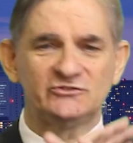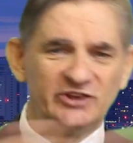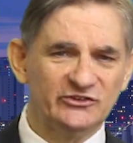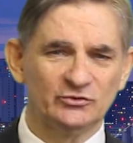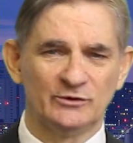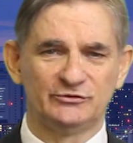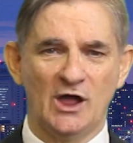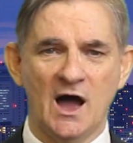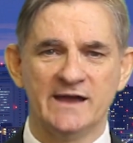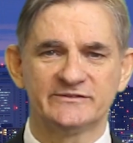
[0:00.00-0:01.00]
tissue of
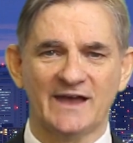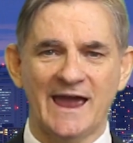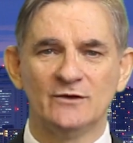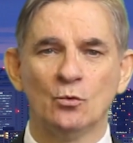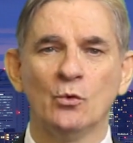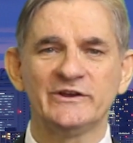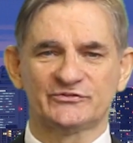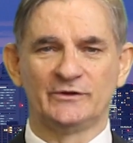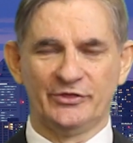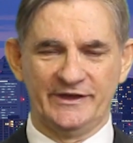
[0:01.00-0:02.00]
lies and
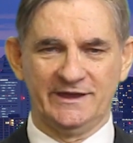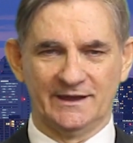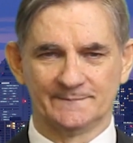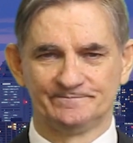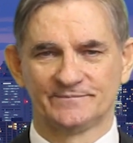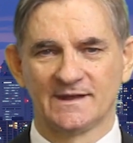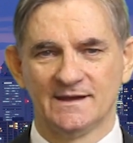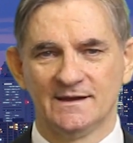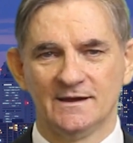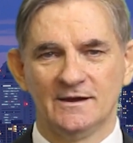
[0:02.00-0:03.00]
wishful thinking.
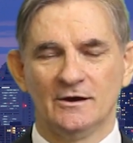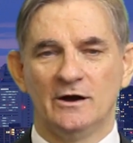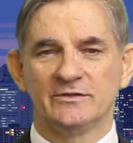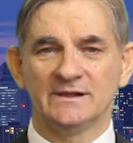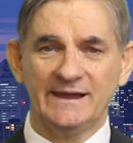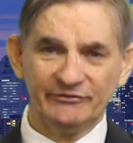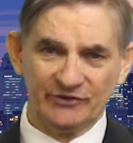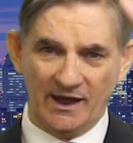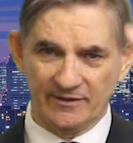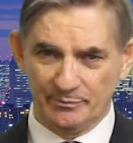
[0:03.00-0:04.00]
On the left
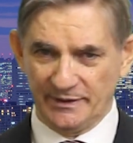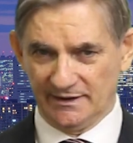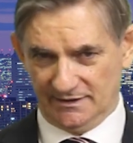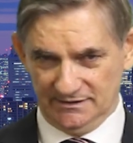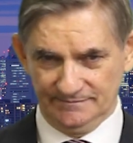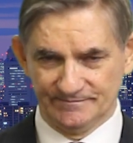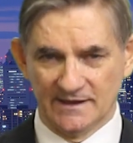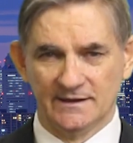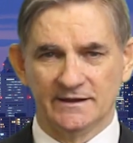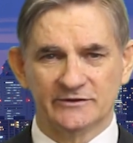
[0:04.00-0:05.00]
side of the P&L
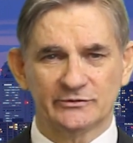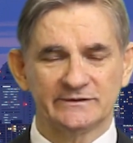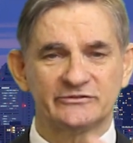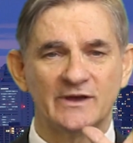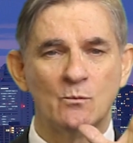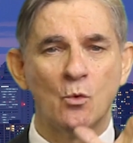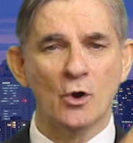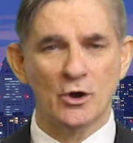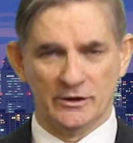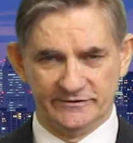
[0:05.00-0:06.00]
is written some
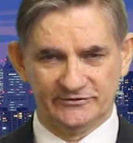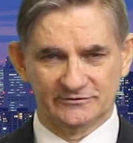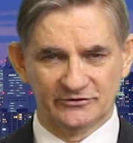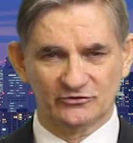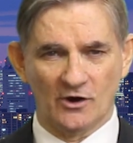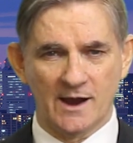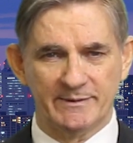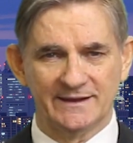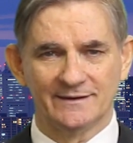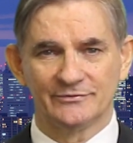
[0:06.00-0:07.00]
words
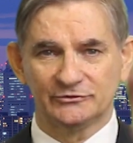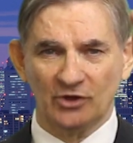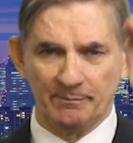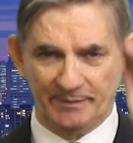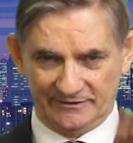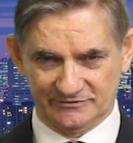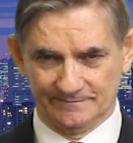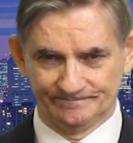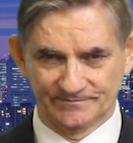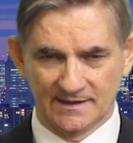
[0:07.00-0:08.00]
describing the topics,
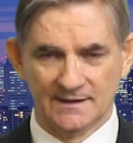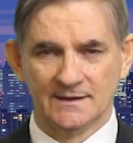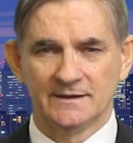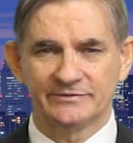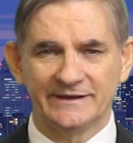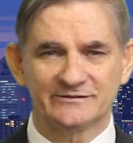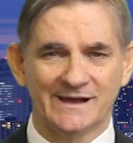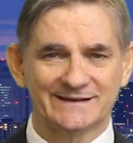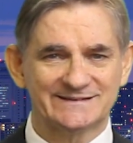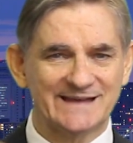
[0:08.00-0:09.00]
things
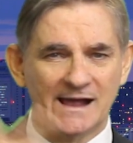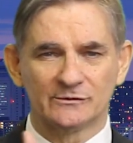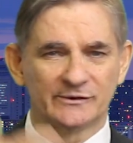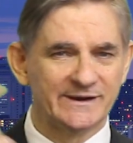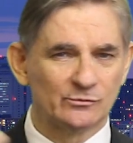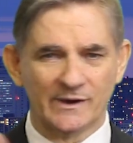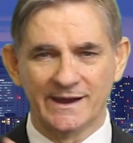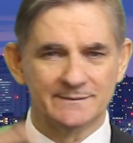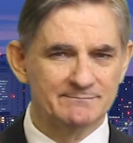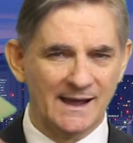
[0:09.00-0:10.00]
like salary,
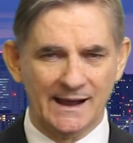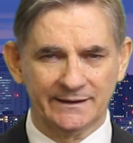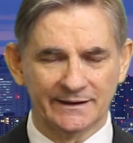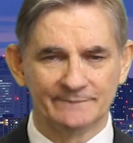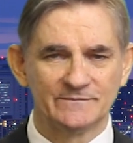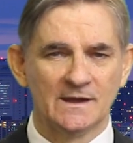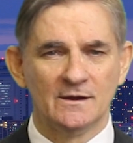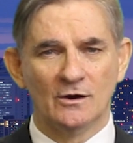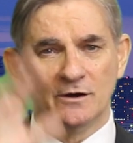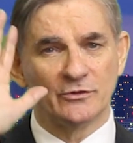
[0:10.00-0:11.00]
rent, marketing.
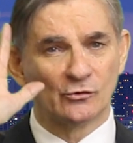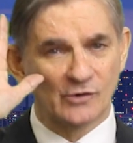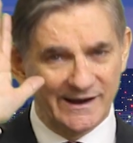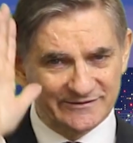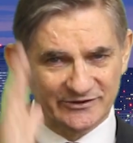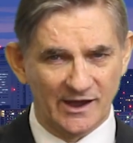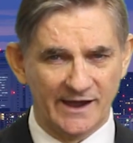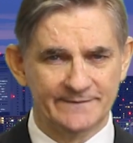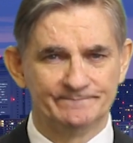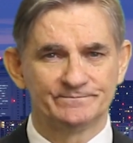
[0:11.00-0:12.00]
On the right
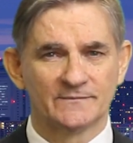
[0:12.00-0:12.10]
side,